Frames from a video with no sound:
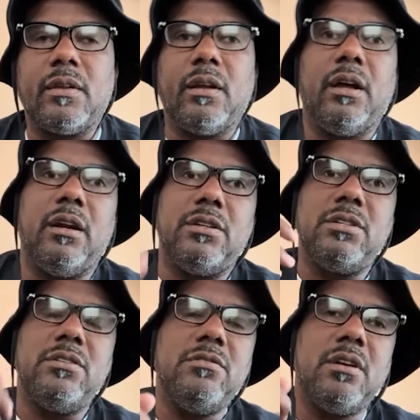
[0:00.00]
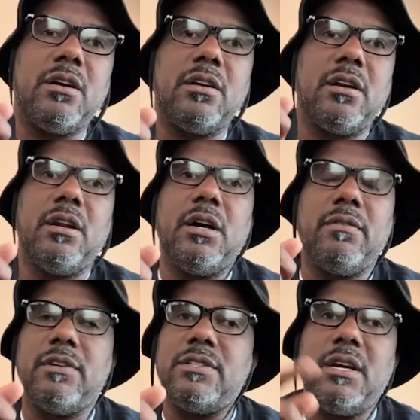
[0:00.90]
And until you learn to love
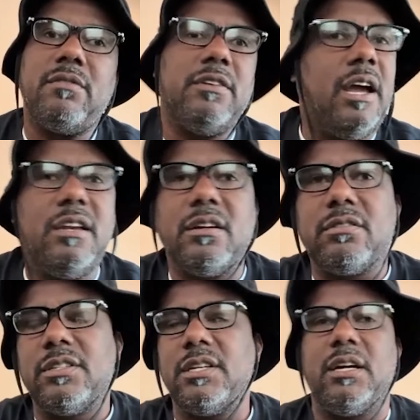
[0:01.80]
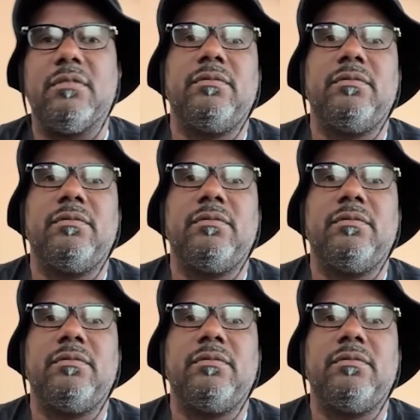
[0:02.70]
yourself, you hating on yourself.